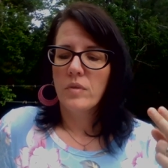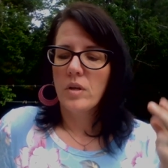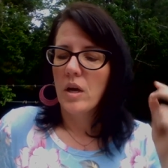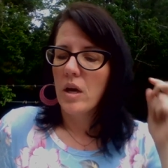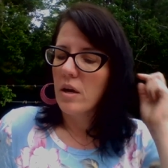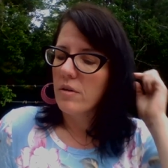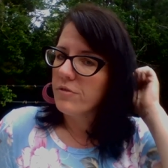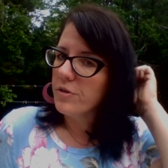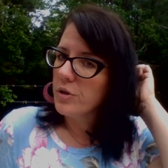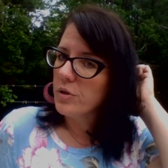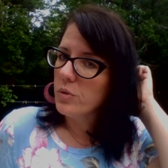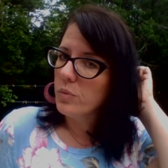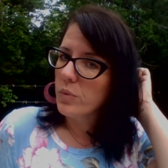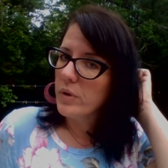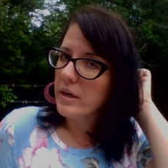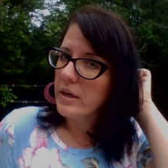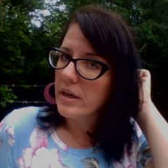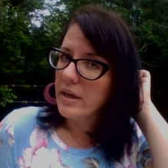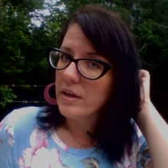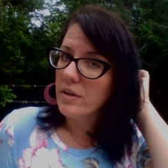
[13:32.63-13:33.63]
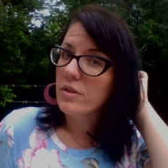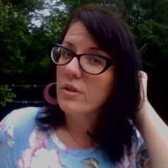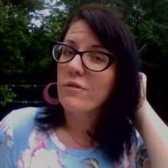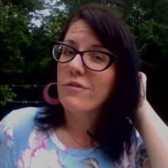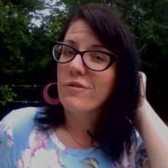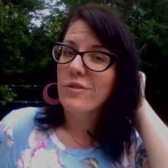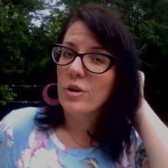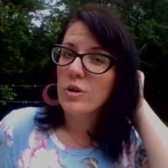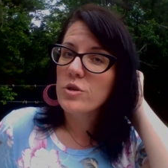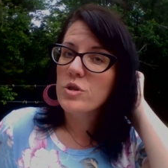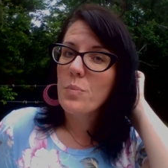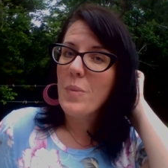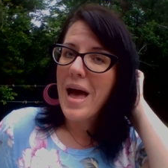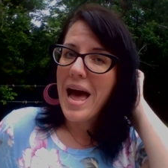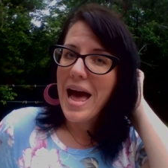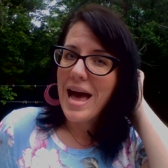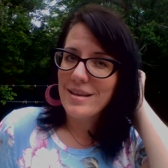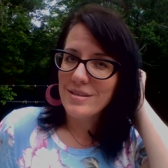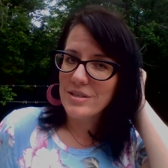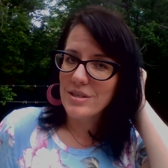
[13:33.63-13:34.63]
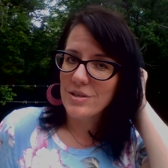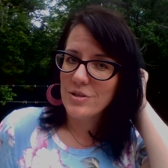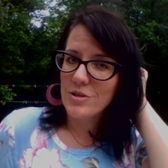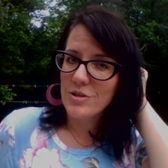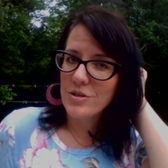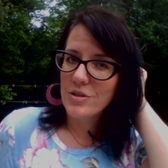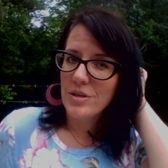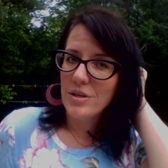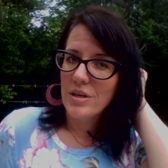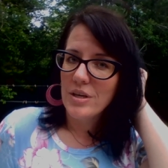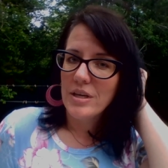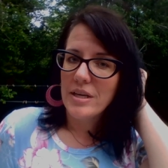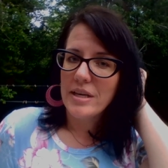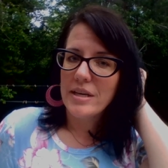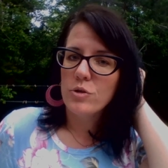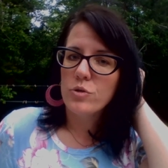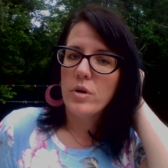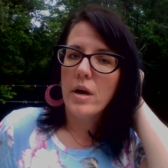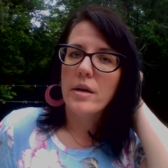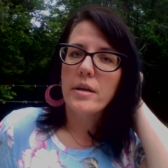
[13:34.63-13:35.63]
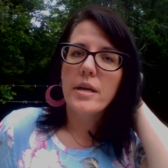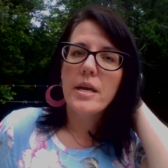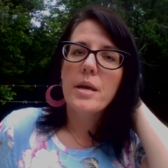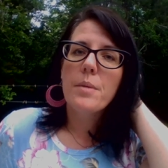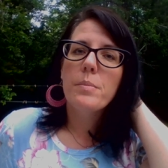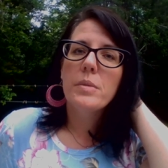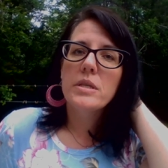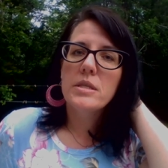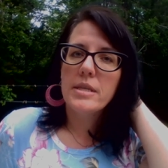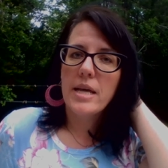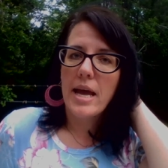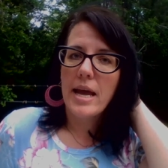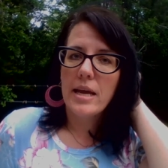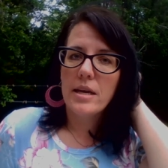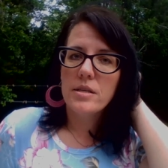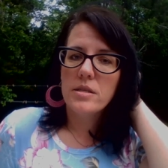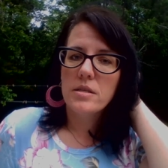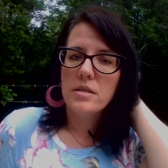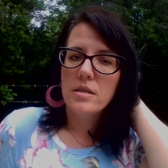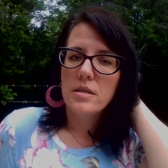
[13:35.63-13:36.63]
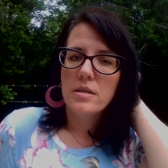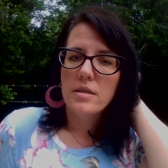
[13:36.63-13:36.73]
of you reading the first passage and trying to imitate